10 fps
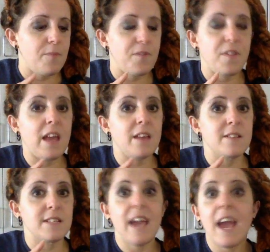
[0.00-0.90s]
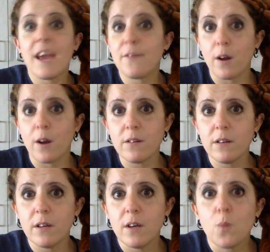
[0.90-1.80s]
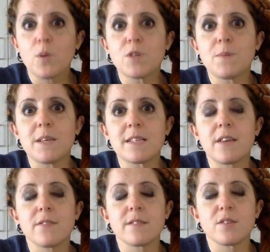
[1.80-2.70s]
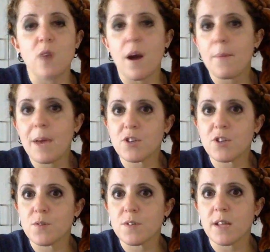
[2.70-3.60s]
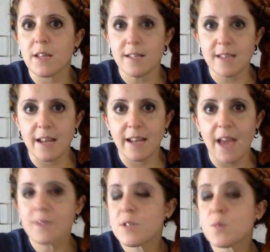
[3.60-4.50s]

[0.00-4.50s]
They did cave art, which means they used to draw pictures on the inside of caves.